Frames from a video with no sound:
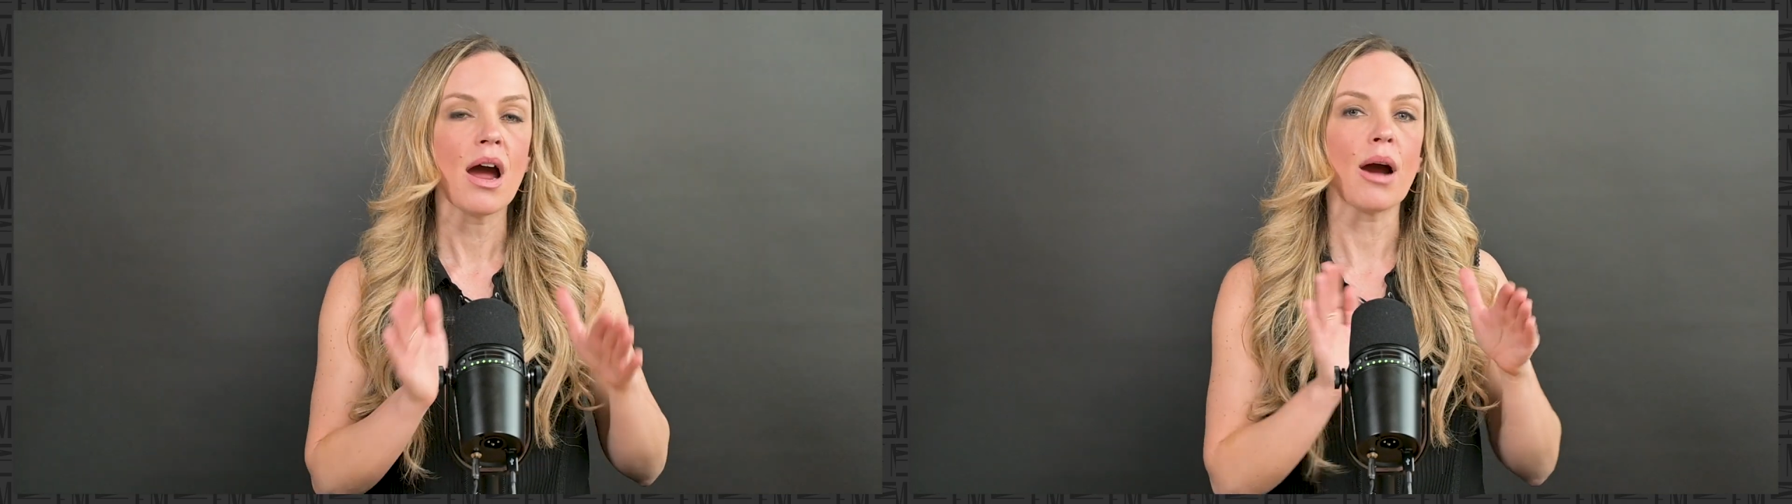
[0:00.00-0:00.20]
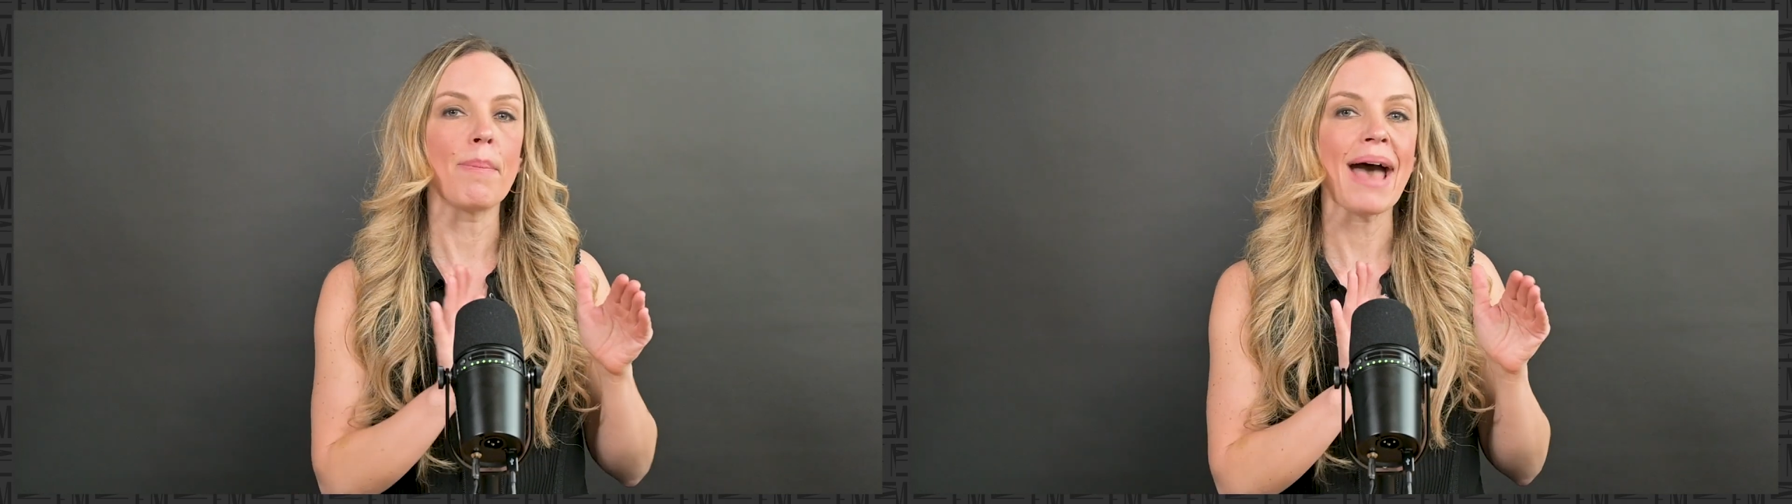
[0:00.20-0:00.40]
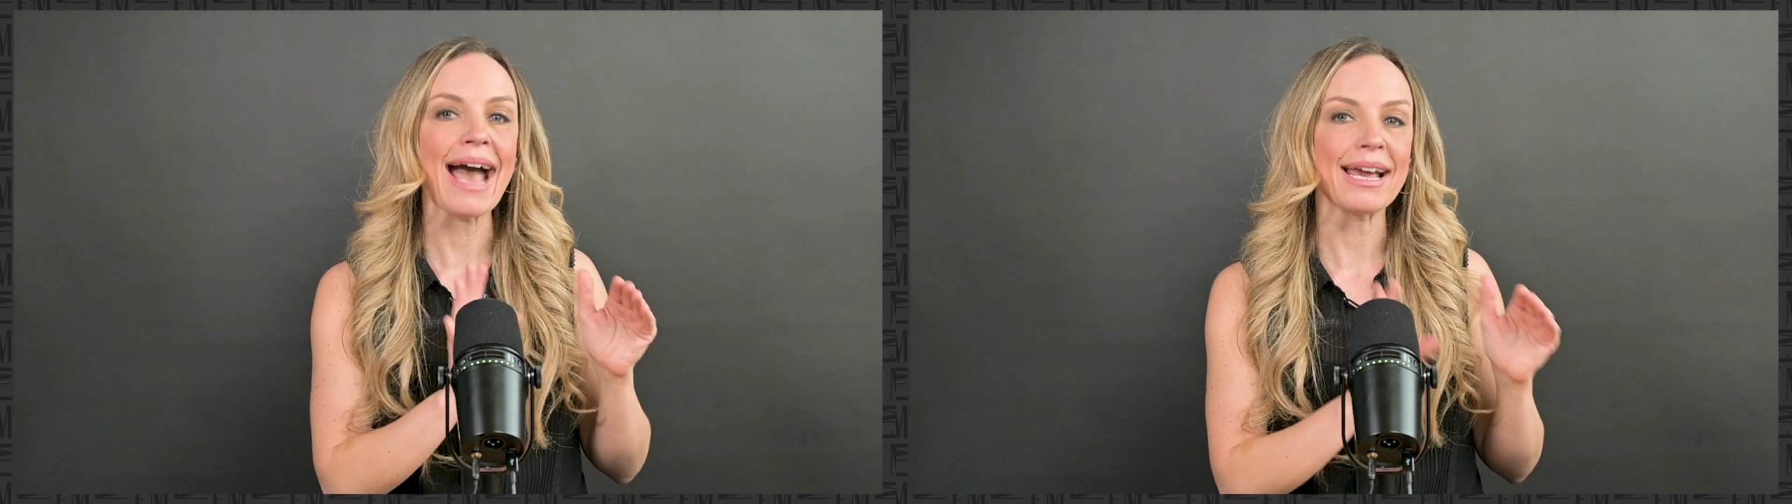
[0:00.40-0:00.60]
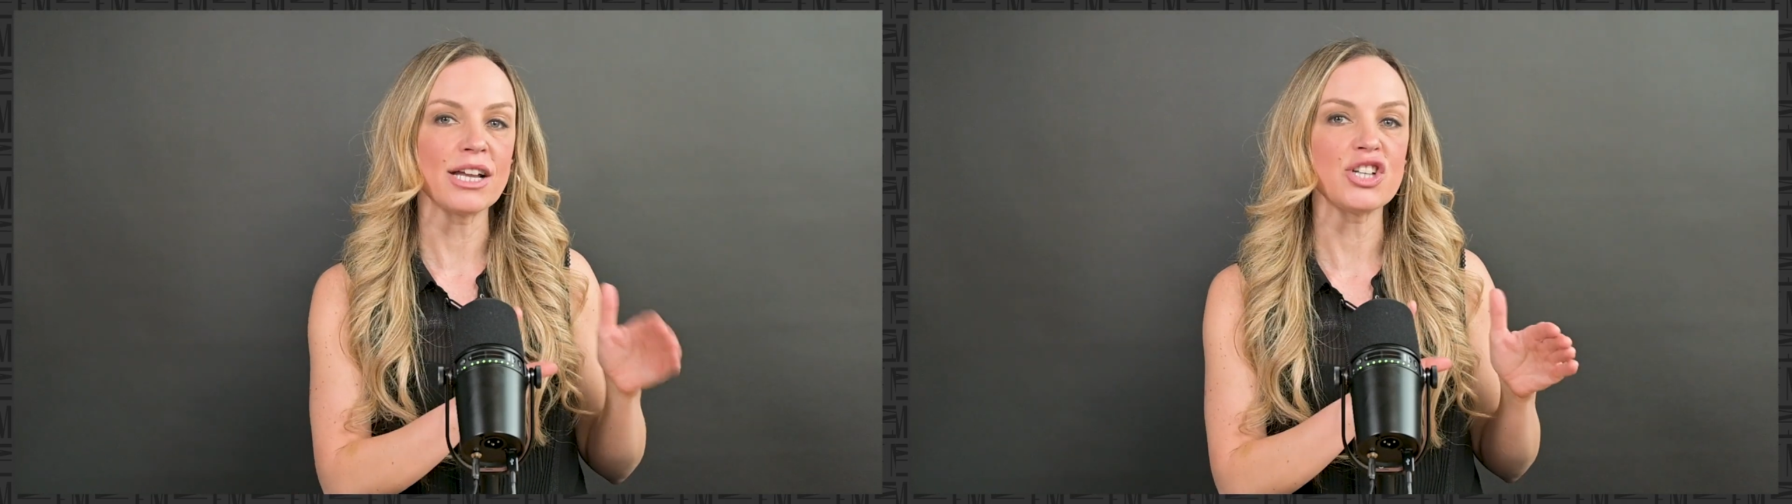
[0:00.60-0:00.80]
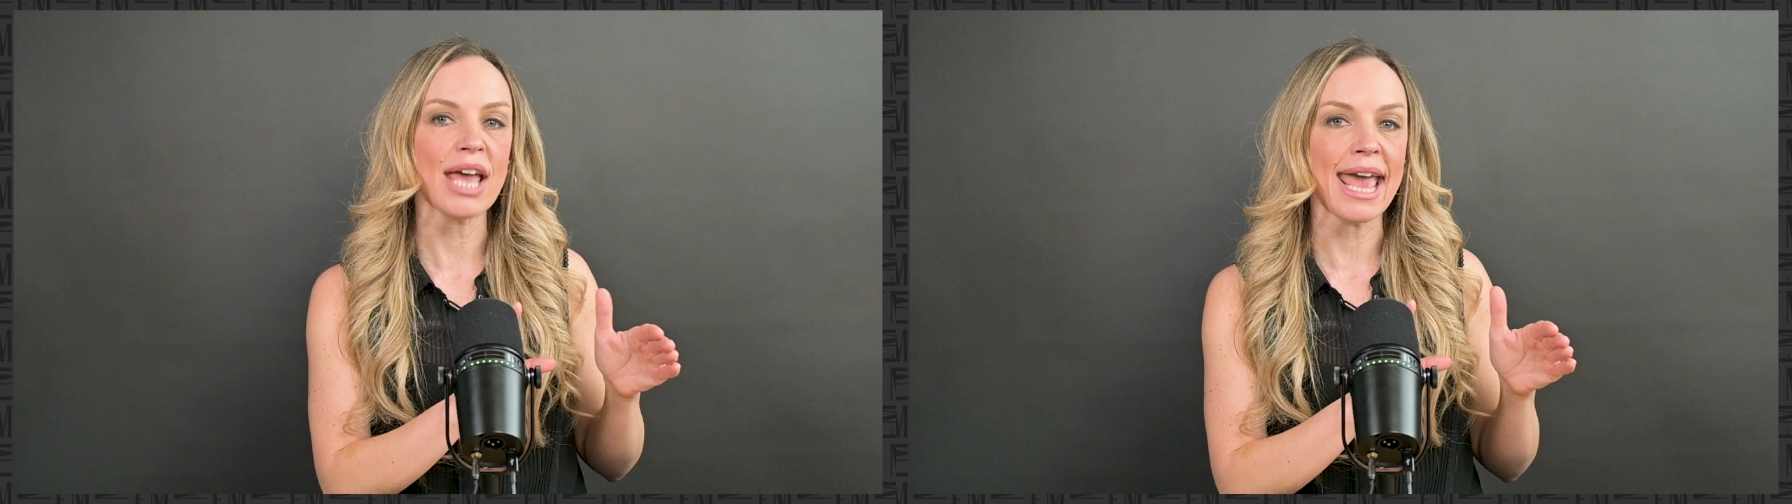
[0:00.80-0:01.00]
Our
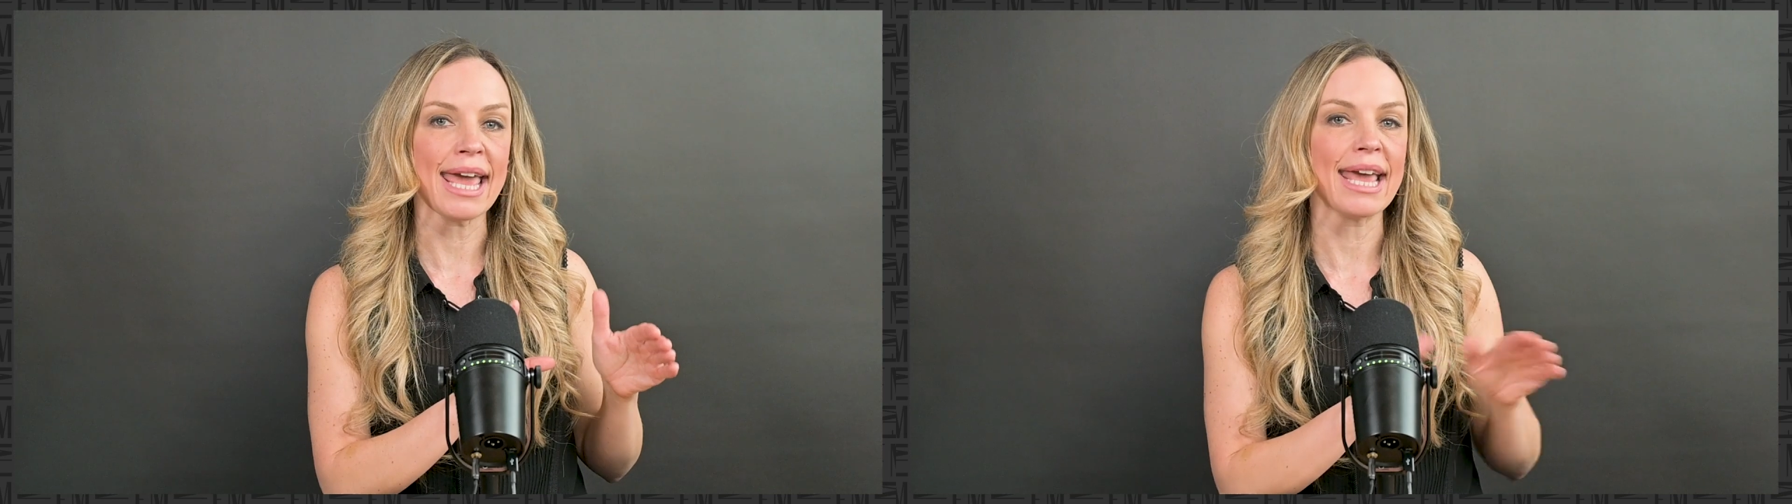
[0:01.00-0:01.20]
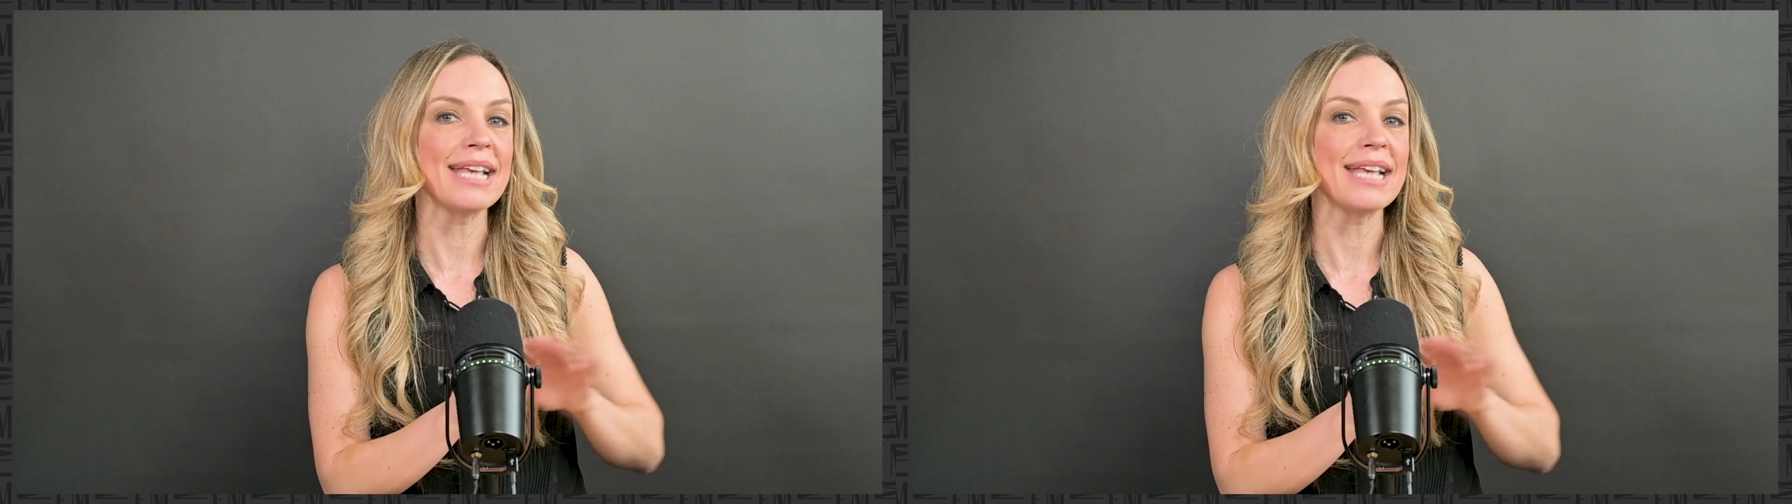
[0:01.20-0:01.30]
package A